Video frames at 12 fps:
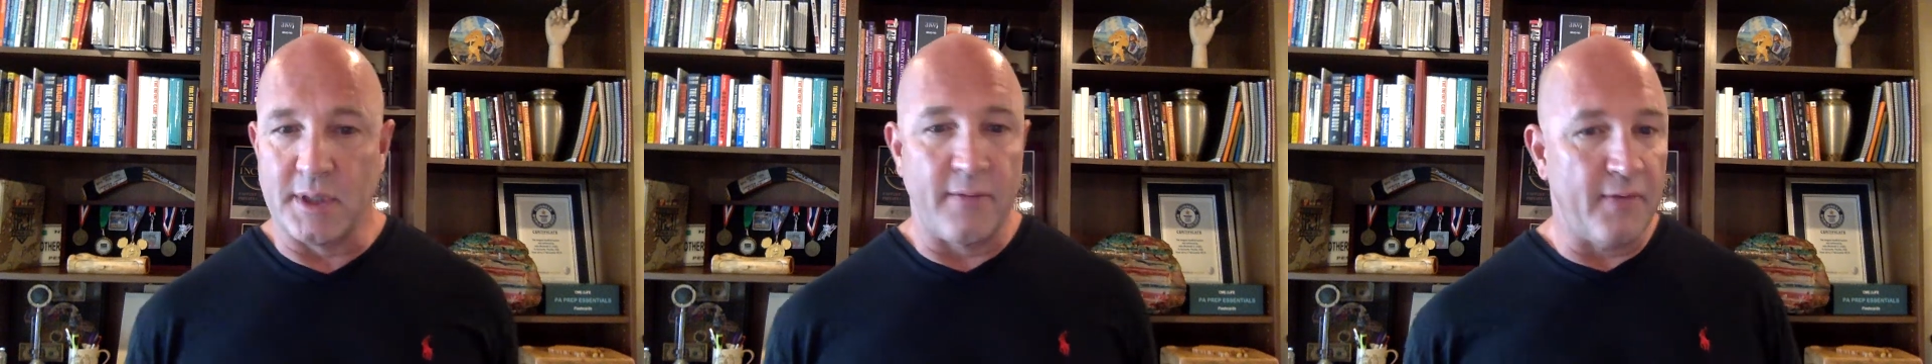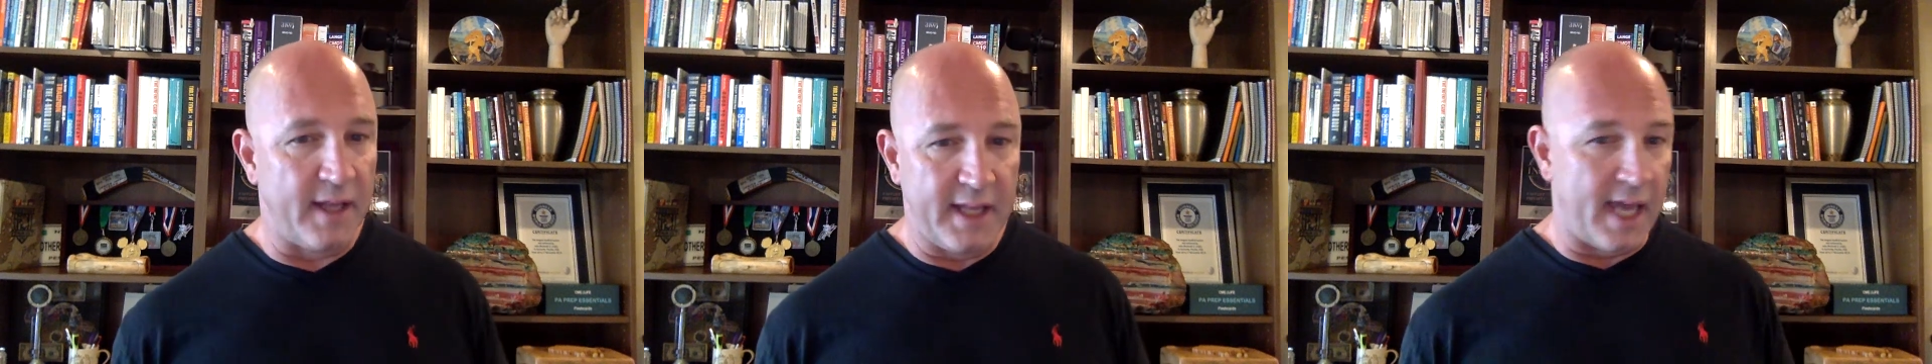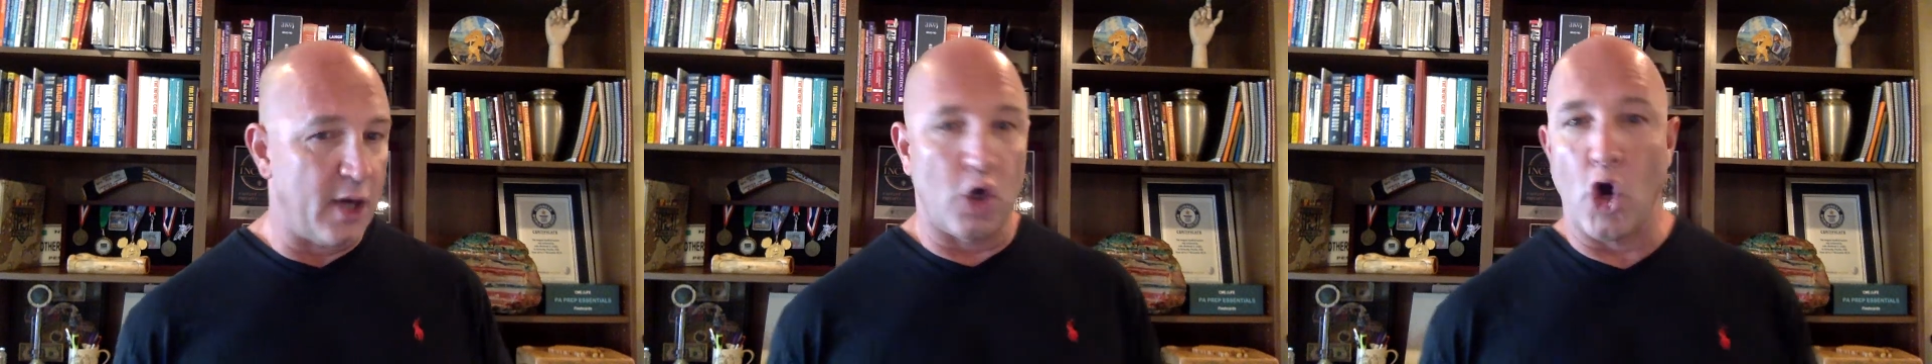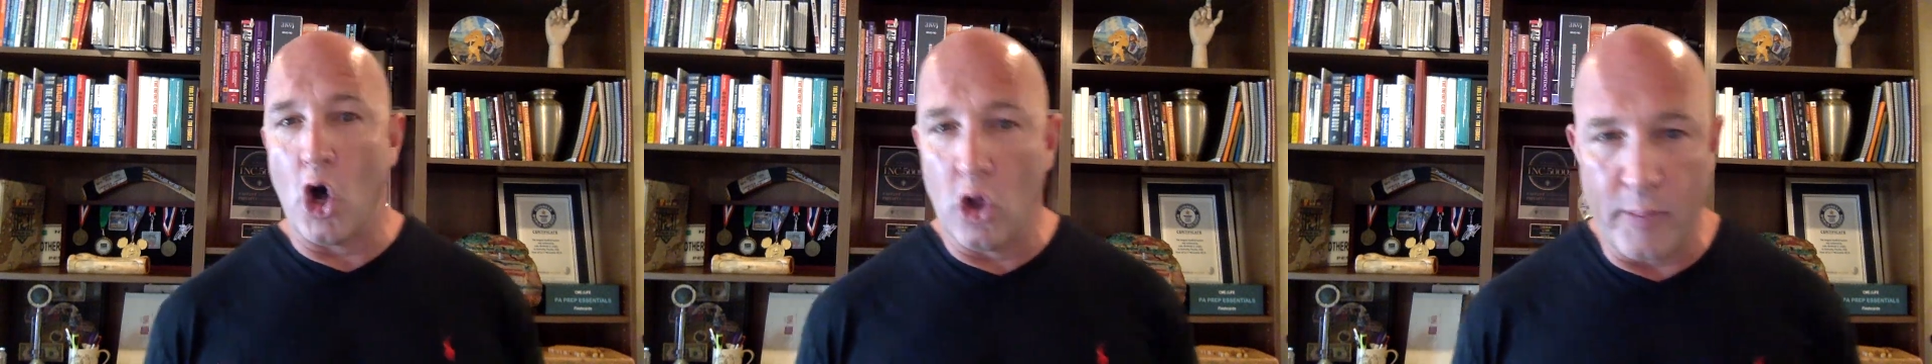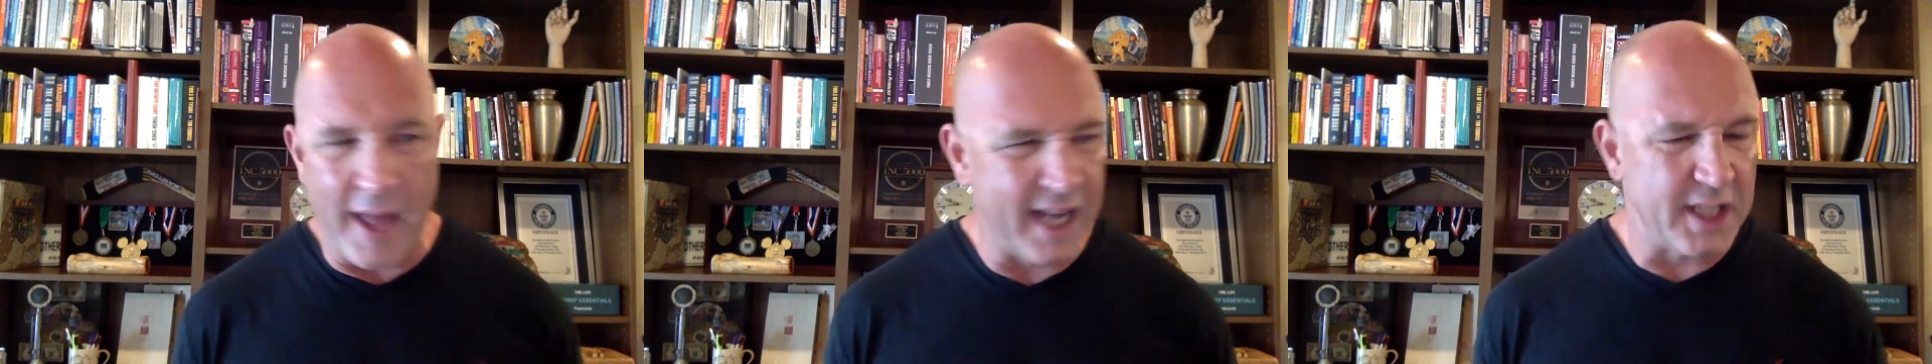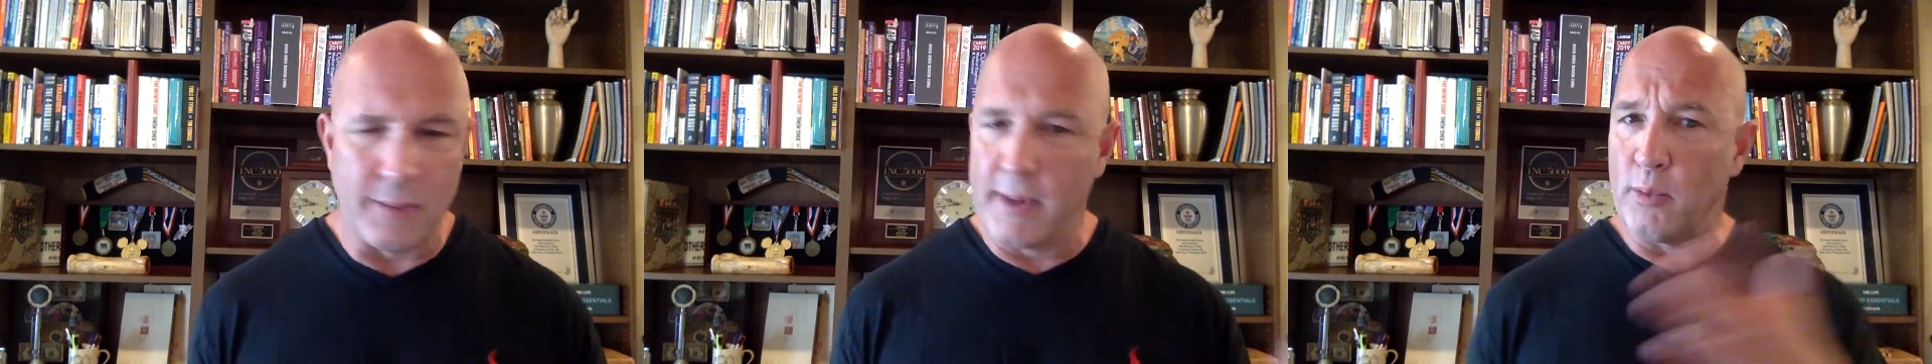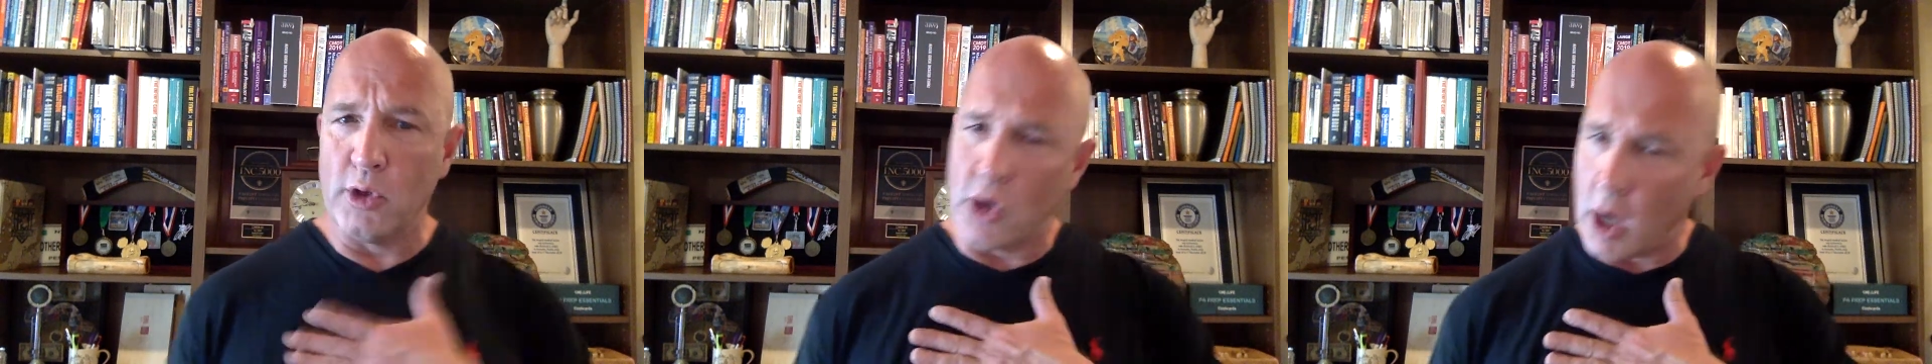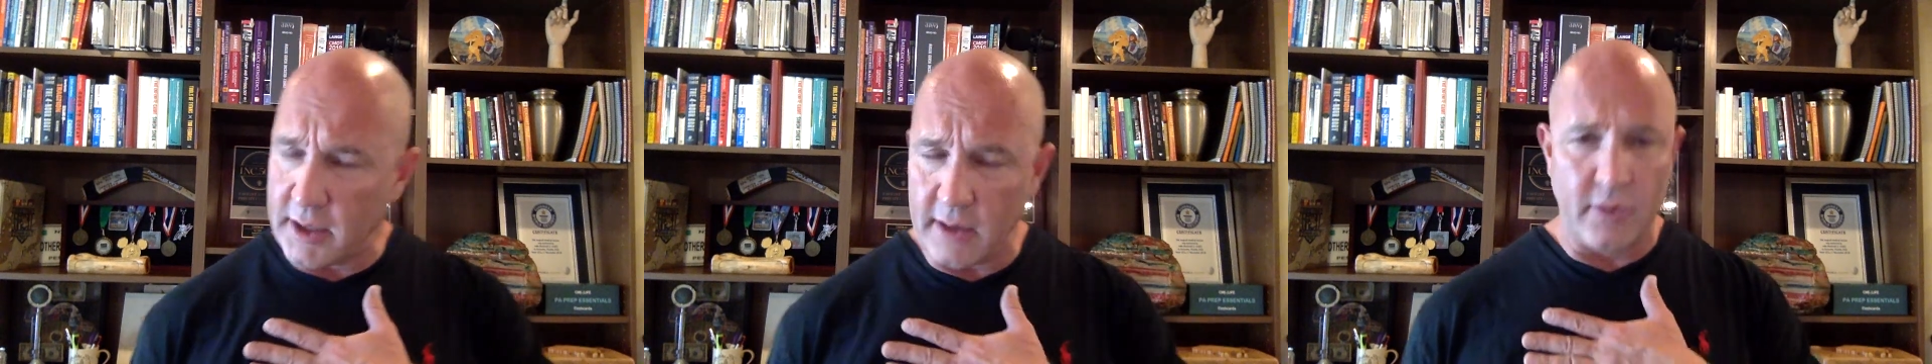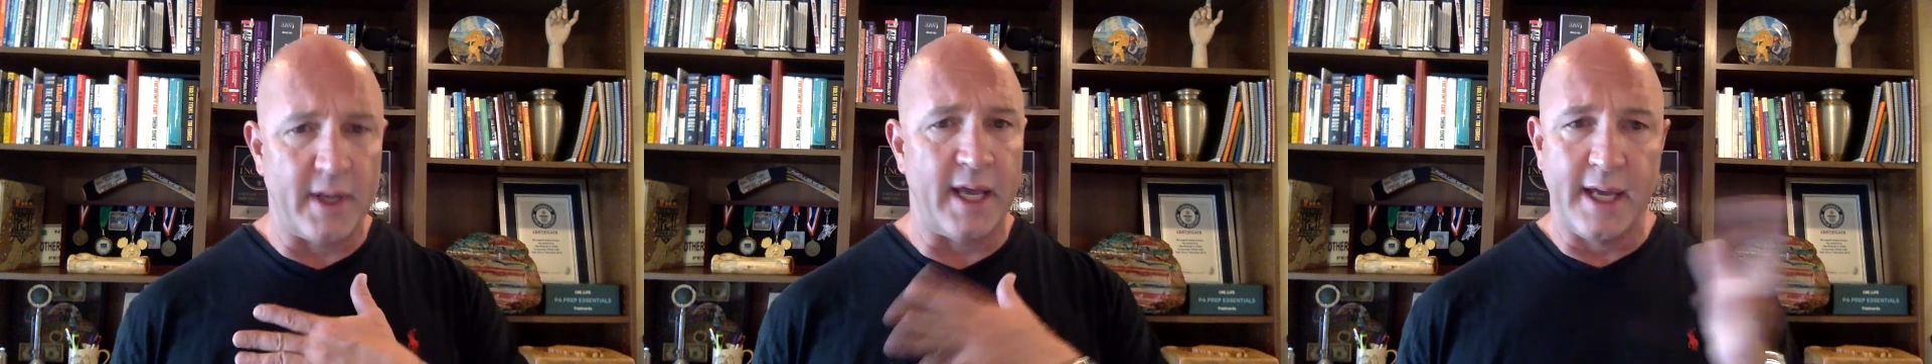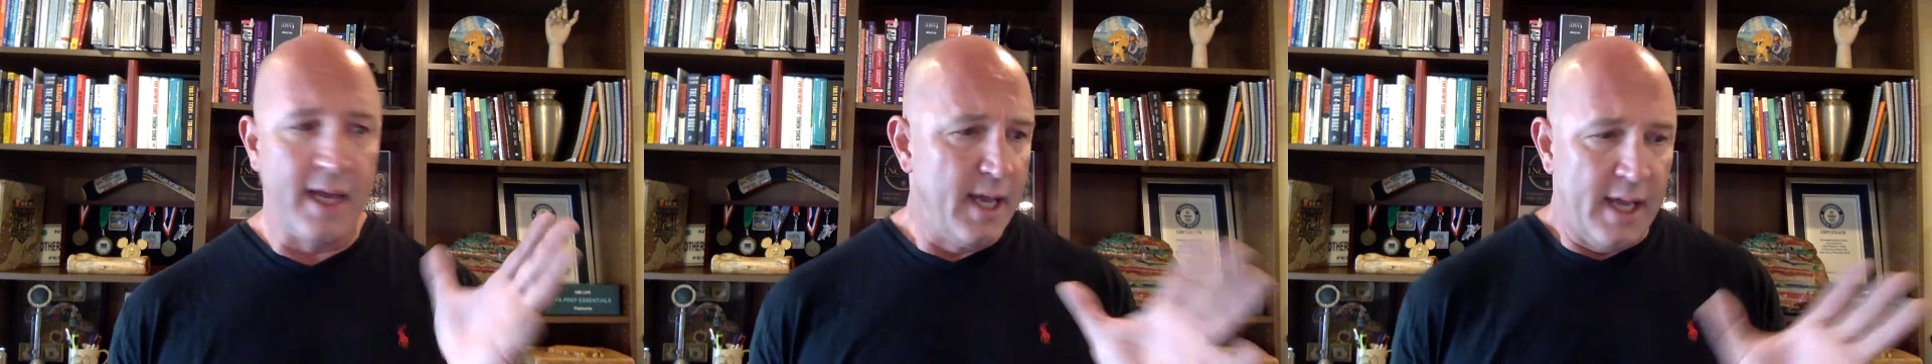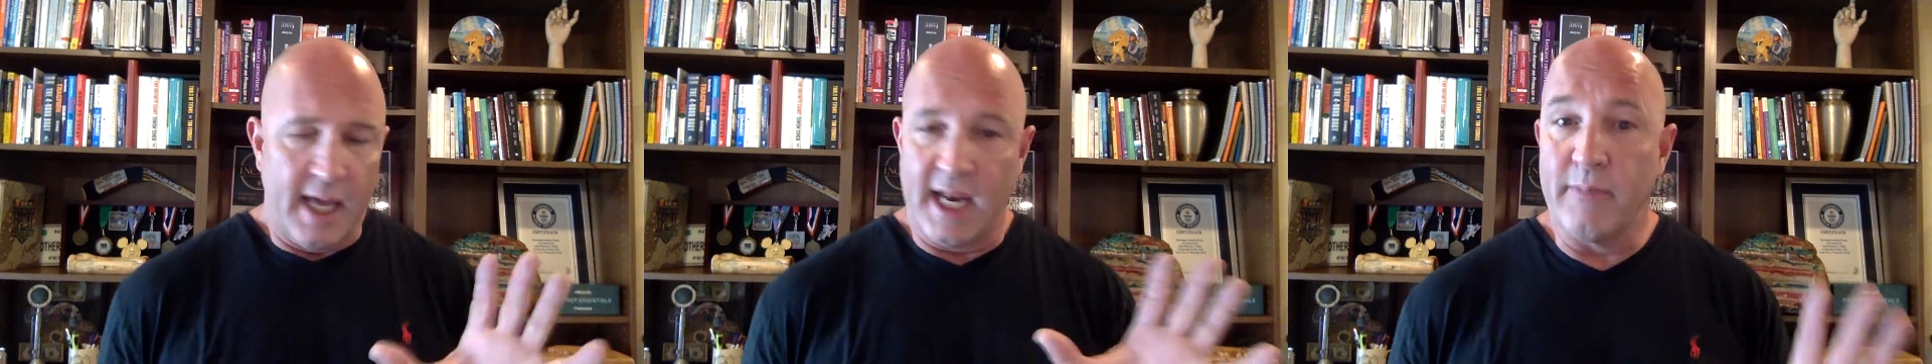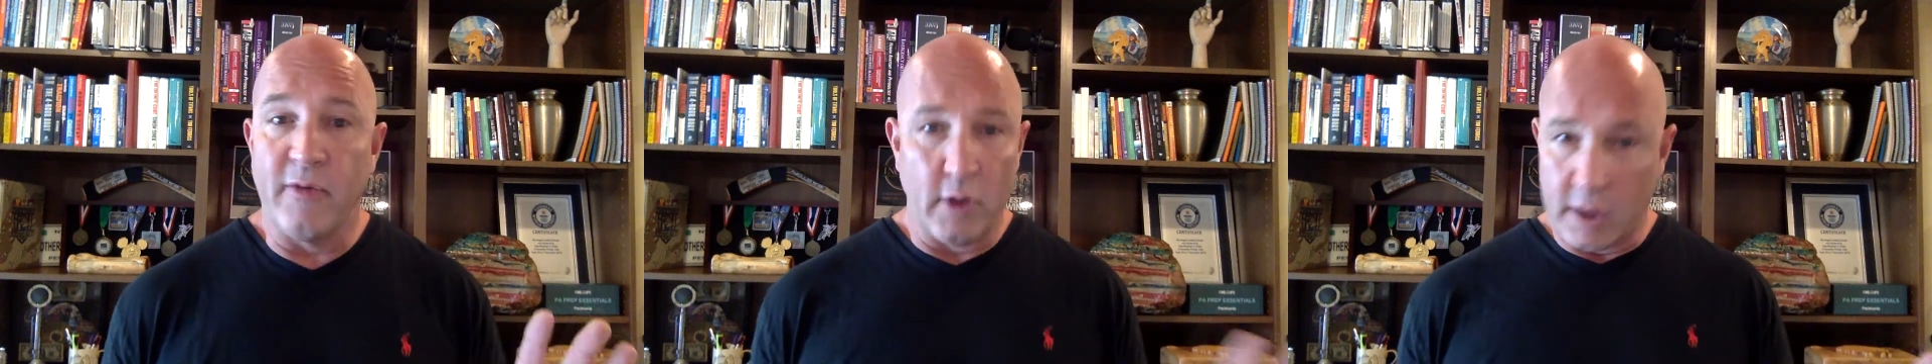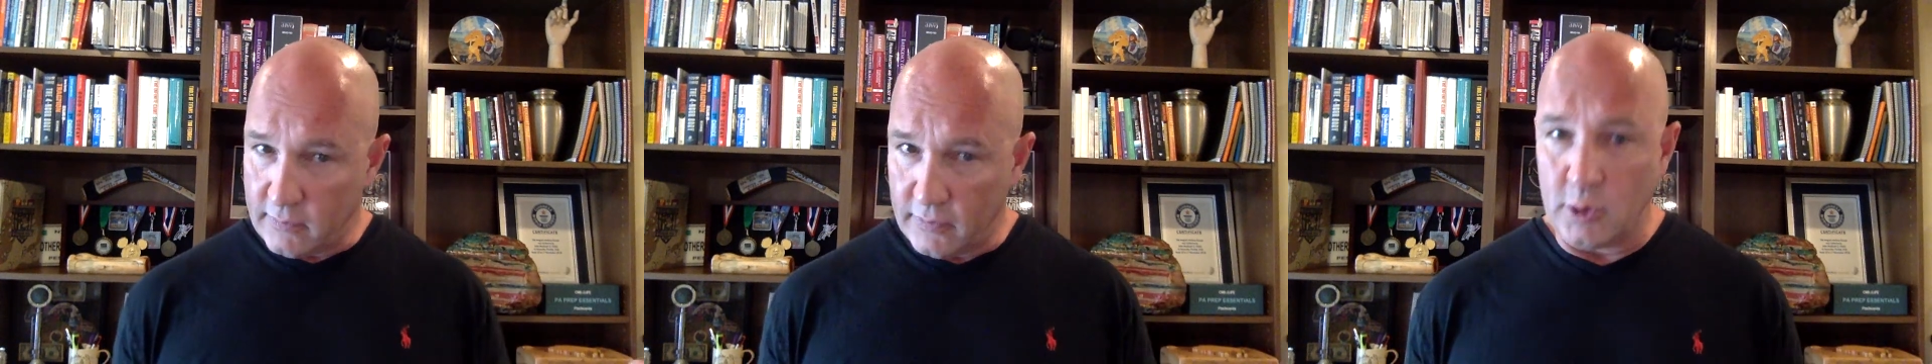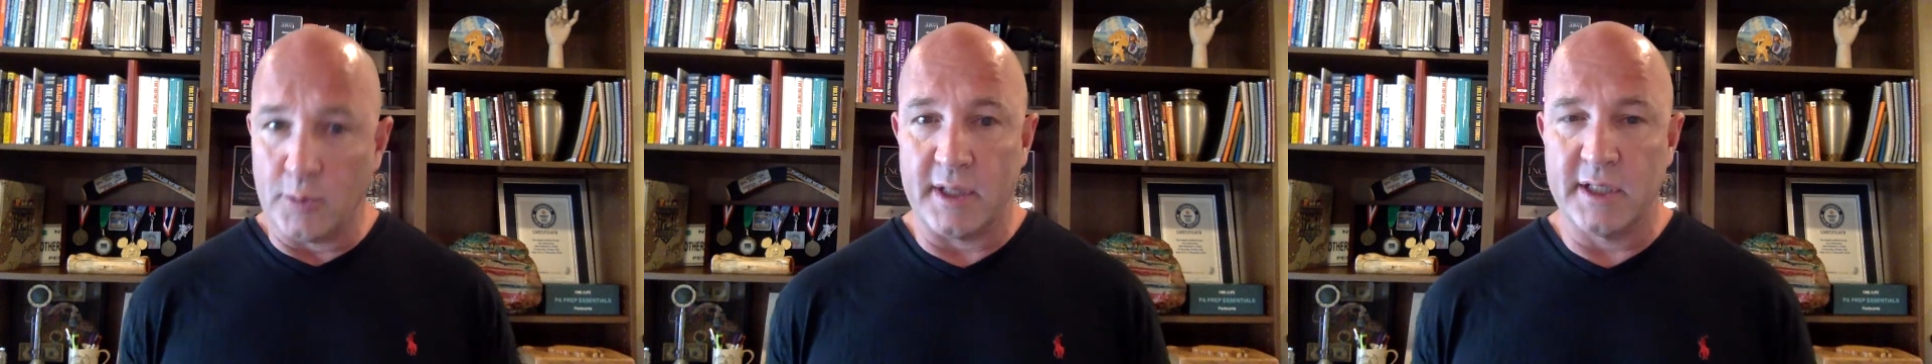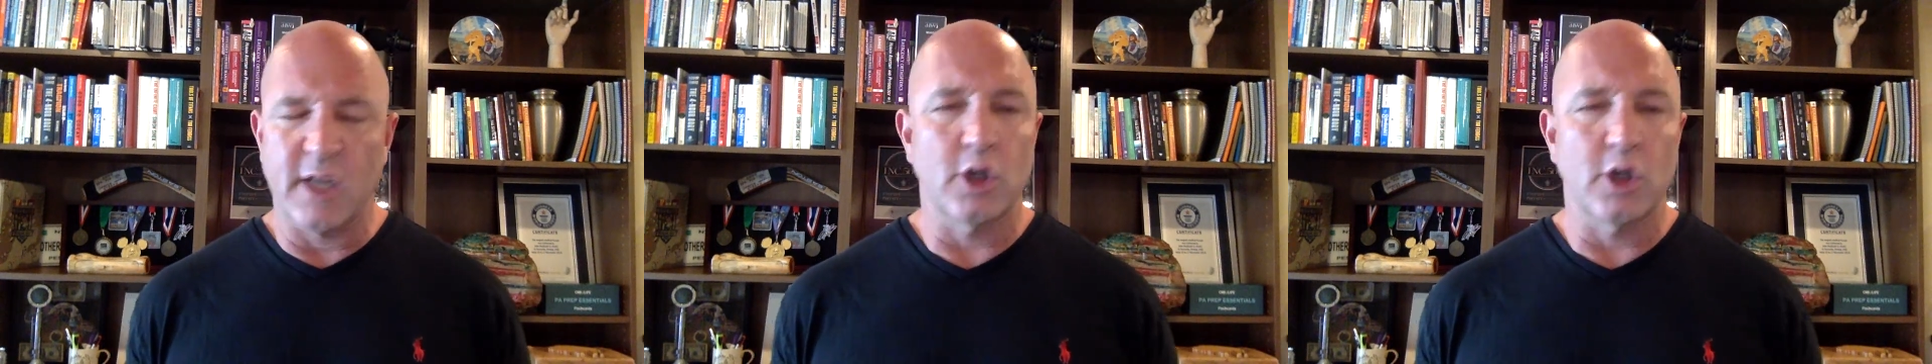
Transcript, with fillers: I finally had to call her back. I said, ma'am, we talked the other day, and I'm very confused by this letter.